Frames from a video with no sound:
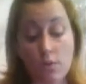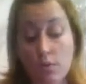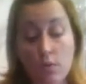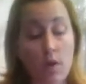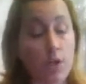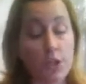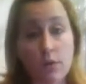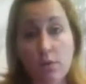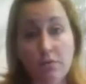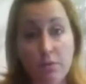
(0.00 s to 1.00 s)
your
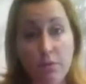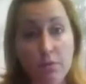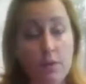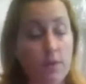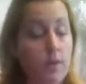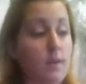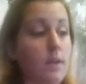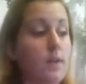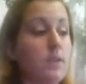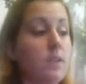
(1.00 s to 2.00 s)
lodging, your food,
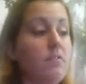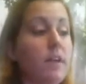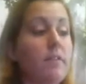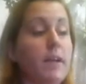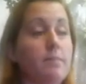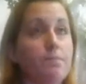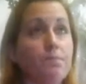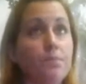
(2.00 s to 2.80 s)
and stuff like that.